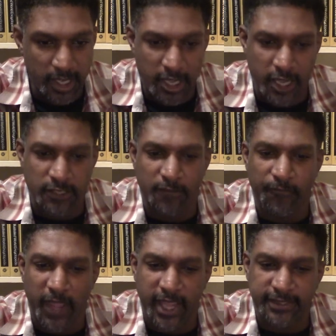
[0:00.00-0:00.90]
And the
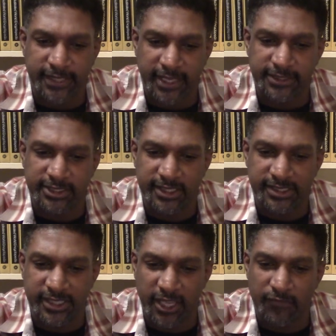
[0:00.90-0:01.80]
fact that
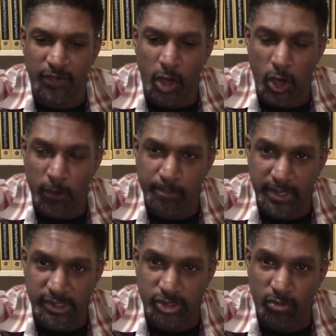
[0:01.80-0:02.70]
she's given
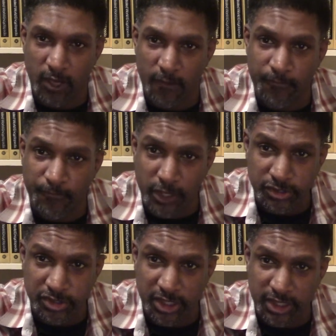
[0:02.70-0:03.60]
herpes to her
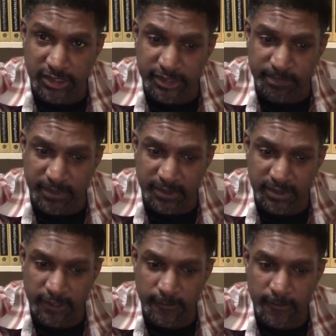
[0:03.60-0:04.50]
first
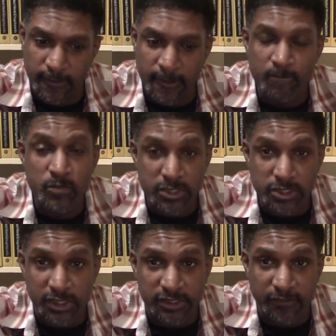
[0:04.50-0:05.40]
husband
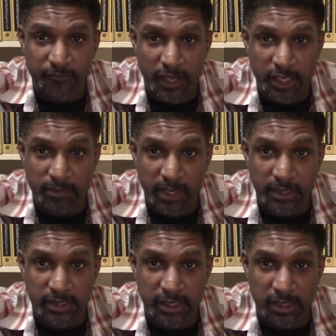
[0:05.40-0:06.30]
justified my
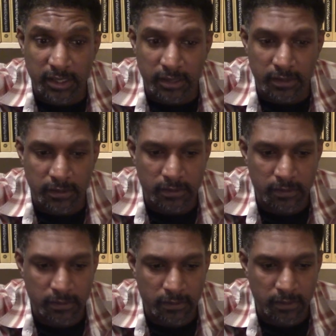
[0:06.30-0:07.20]
thinking.
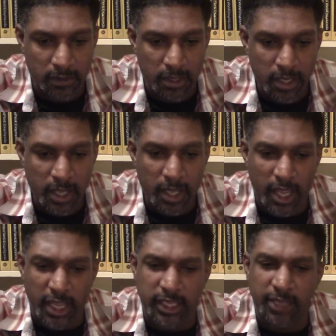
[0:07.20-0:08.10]

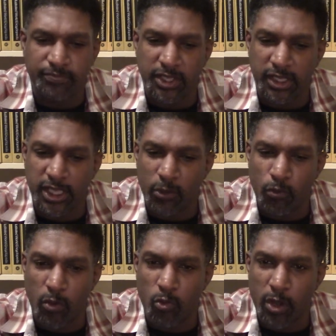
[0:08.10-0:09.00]
I kept thinking
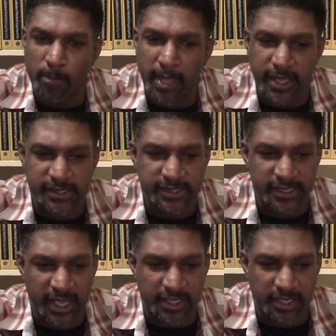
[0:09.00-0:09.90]
what one man
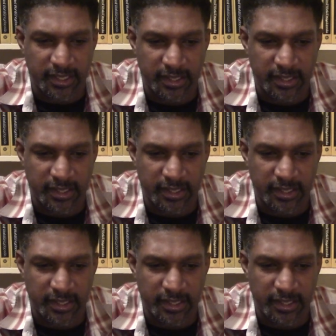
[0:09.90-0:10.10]
said